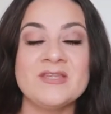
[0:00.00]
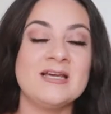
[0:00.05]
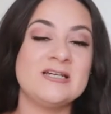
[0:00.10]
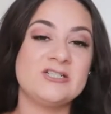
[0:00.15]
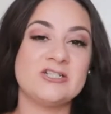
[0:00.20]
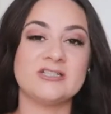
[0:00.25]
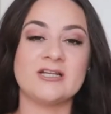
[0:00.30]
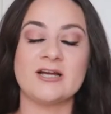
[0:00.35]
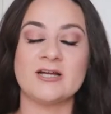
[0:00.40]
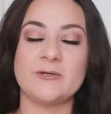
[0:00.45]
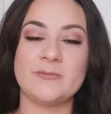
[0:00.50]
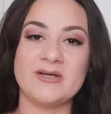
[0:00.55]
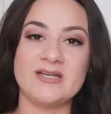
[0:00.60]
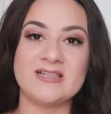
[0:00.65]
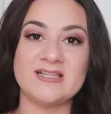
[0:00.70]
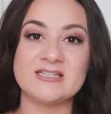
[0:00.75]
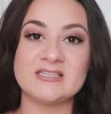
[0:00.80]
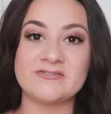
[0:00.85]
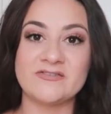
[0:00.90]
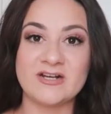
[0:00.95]
She's not going to be in
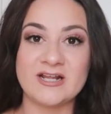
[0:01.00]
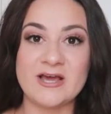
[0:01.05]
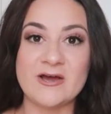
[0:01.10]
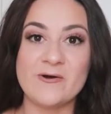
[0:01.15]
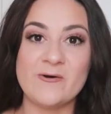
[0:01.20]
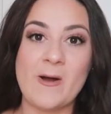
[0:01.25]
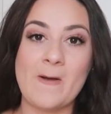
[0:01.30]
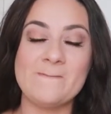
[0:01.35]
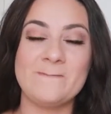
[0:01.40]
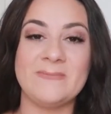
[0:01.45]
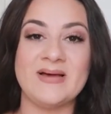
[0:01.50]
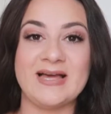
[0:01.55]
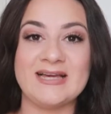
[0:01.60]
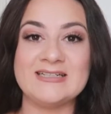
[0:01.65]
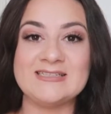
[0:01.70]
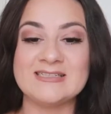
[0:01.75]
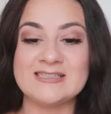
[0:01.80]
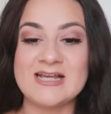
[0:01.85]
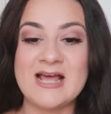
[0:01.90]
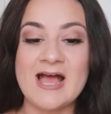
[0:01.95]
this video,
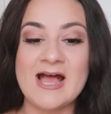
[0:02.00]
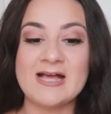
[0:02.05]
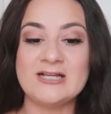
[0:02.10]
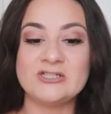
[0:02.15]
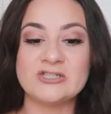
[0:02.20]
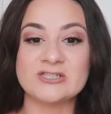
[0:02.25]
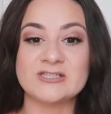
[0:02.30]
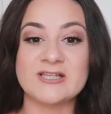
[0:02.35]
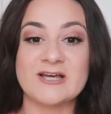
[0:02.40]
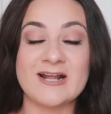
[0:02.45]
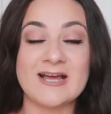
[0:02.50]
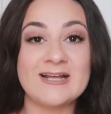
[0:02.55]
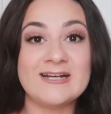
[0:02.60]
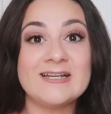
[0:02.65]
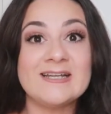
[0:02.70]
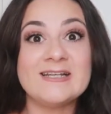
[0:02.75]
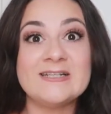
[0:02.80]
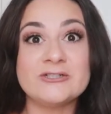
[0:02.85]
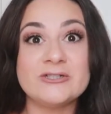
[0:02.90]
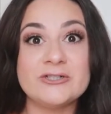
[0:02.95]
but just thought I'd
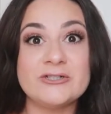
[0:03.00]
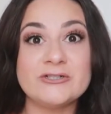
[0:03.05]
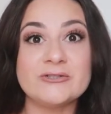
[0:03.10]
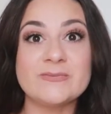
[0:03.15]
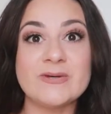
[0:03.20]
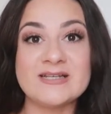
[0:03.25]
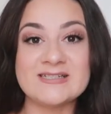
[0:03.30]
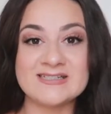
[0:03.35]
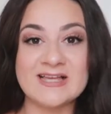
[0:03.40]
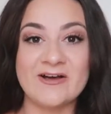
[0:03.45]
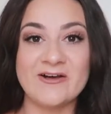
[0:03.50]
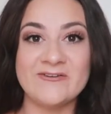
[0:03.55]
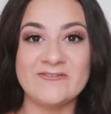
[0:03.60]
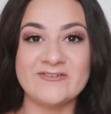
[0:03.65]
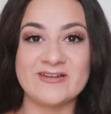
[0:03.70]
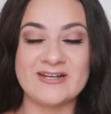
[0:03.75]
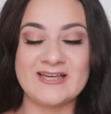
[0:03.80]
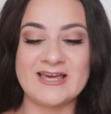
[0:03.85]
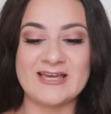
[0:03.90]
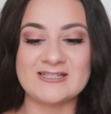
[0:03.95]
introduce myself
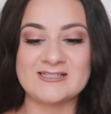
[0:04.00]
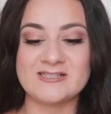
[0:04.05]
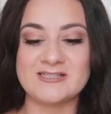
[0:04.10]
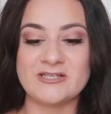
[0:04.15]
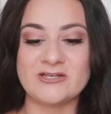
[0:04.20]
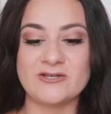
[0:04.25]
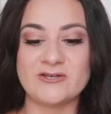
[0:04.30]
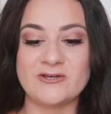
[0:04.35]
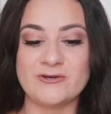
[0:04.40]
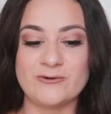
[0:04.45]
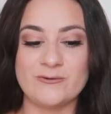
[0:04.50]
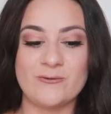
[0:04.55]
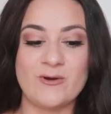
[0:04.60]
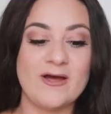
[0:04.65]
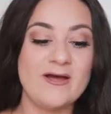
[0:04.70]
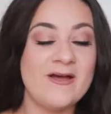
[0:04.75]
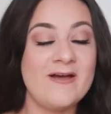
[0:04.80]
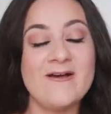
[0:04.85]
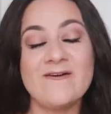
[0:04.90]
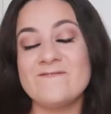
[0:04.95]
in case you
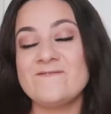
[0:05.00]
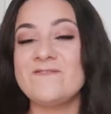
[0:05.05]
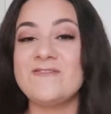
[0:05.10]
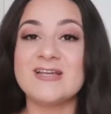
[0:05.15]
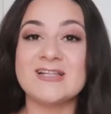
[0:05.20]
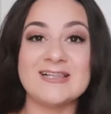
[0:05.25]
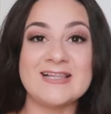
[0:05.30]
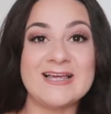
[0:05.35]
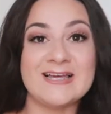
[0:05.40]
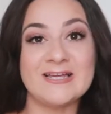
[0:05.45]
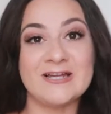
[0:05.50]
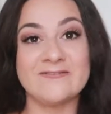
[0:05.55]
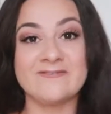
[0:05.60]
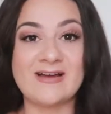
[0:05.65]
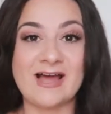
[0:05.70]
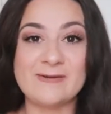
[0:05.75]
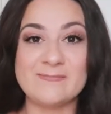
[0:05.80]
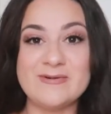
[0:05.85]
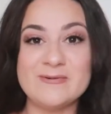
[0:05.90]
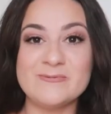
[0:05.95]
feel like you're
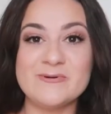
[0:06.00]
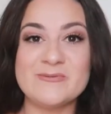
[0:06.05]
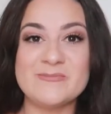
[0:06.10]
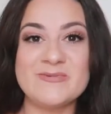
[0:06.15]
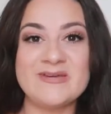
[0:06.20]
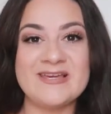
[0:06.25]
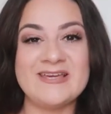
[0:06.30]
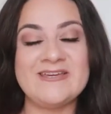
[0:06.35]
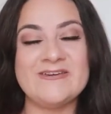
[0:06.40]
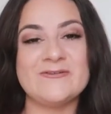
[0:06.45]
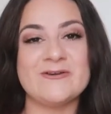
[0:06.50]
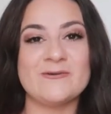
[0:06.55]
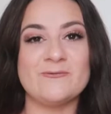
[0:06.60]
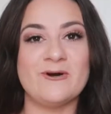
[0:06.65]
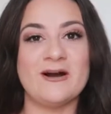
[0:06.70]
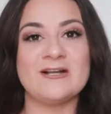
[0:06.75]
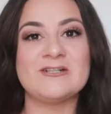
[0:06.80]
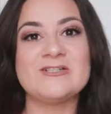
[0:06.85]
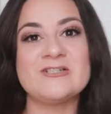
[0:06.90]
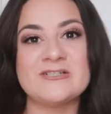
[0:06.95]
vibing with me. You can
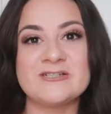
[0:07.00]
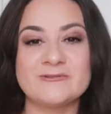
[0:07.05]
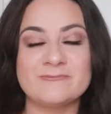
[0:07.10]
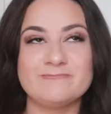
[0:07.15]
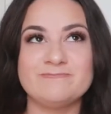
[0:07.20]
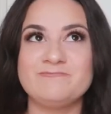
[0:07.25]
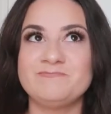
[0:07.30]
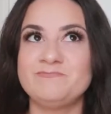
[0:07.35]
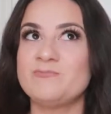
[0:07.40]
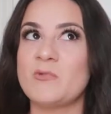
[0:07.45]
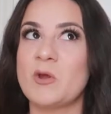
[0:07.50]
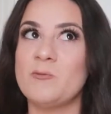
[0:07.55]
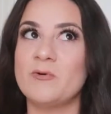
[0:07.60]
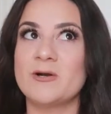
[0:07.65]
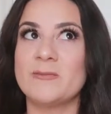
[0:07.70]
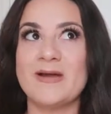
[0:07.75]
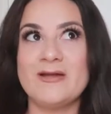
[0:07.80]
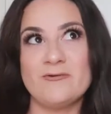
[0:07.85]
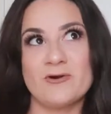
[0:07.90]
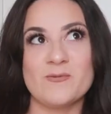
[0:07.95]
watch one
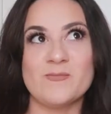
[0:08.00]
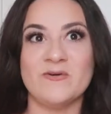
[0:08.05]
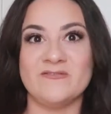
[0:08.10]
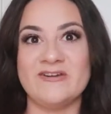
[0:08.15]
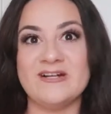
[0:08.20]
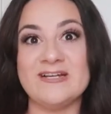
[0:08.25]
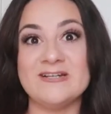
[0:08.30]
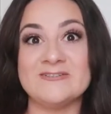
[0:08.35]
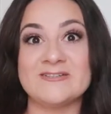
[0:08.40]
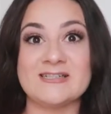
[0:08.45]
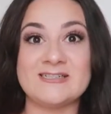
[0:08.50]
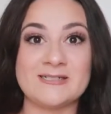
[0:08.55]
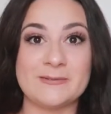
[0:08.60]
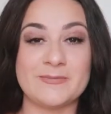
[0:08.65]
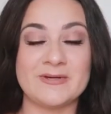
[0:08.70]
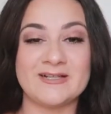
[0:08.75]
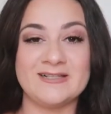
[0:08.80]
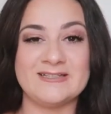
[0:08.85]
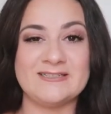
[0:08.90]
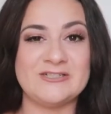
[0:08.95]
of my normal videos. I
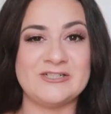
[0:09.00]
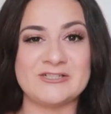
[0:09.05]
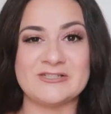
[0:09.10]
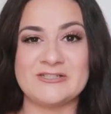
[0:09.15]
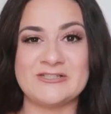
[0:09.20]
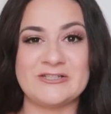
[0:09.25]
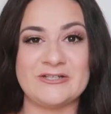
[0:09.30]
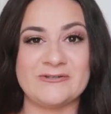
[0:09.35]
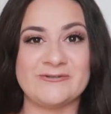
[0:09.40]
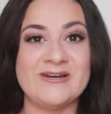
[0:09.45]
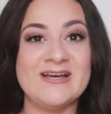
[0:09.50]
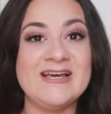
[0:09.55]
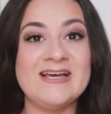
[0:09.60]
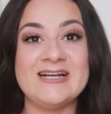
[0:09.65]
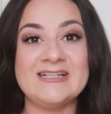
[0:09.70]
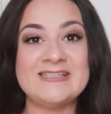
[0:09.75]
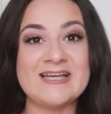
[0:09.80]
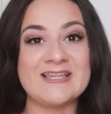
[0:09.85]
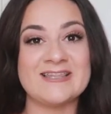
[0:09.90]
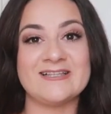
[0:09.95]
typically just do
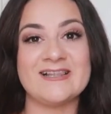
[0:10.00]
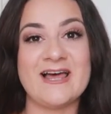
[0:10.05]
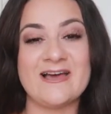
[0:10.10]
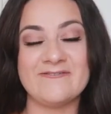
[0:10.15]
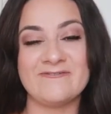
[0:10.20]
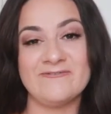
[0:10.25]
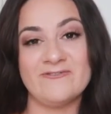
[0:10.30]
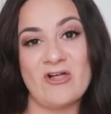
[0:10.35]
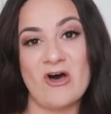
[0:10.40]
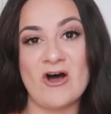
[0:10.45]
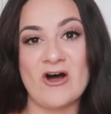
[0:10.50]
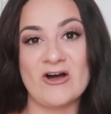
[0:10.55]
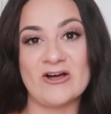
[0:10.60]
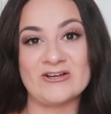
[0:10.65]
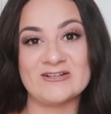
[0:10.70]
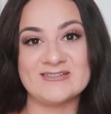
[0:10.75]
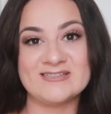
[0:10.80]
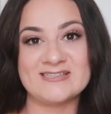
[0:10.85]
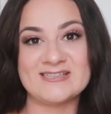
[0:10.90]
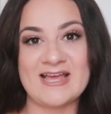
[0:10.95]
day in the life
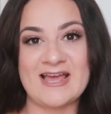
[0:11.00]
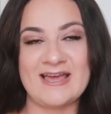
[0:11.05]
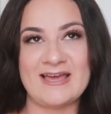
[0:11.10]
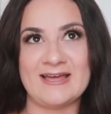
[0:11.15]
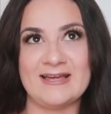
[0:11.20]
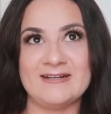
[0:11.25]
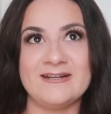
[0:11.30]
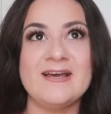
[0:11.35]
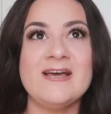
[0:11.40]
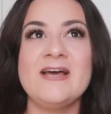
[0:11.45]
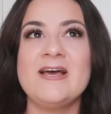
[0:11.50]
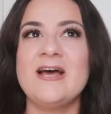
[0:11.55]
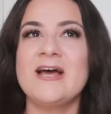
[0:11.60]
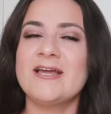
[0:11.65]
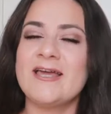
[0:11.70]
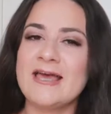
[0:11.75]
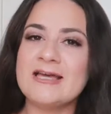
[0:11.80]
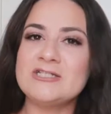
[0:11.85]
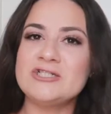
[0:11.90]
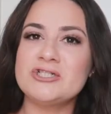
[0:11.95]
vlogs and
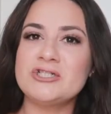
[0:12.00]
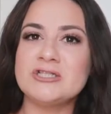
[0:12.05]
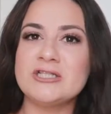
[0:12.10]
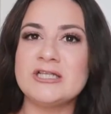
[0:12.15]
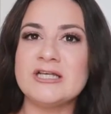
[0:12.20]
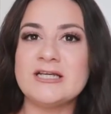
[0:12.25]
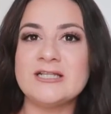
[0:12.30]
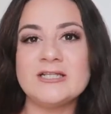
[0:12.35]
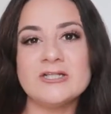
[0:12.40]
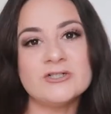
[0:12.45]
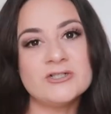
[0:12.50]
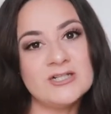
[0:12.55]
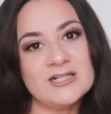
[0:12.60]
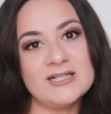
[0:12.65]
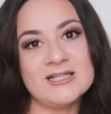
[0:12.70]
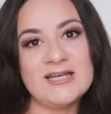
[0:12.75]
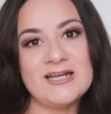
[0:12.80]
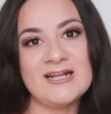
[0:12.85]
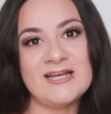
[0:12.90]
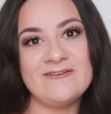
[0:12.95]
occasionally a little
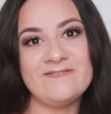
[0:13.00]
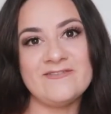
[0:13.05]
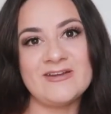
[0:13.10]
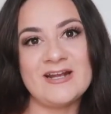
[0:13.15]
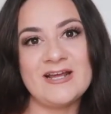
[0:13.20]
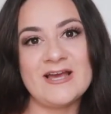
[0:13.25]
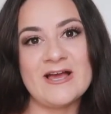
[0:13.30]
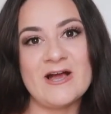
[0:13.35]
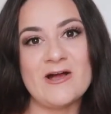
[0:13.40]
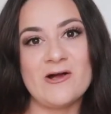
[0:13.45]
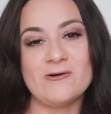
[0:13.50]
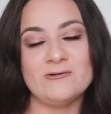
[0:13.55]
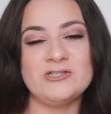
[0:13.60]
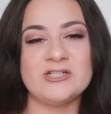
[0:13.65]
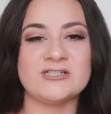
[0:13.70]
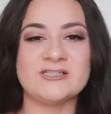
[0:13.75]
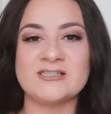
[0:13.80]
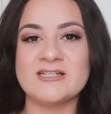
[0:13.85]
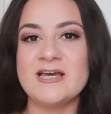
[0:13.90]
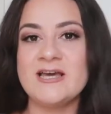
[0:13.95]
cleaning video,
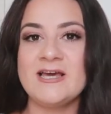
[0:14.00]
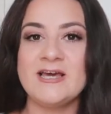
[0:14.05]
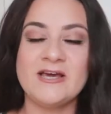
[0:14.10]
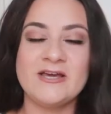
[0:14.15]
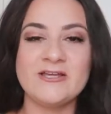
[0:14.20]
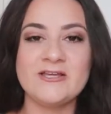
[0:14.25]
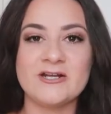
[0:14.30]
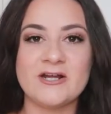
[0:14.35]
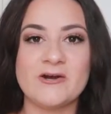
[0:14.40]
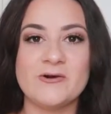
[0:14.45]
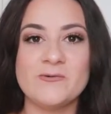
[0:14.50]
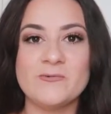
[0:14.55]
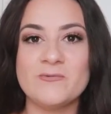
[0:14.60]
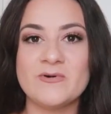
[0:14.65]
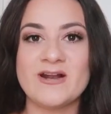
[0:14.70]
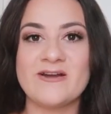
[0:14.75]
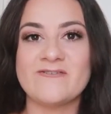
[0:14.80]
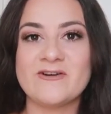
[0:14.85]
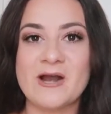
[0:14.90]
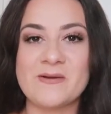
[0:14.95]
just, you know,
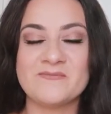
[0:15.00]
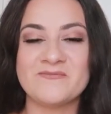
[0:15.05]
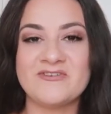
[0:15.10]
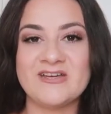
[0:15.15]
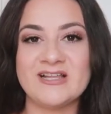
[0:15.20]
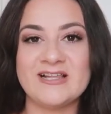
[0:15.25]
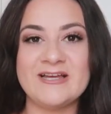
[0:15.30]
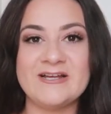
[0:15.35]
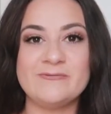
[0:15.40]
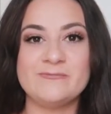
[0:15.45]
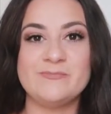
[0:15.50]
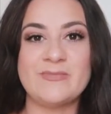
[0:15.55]
whatever I'm feeling.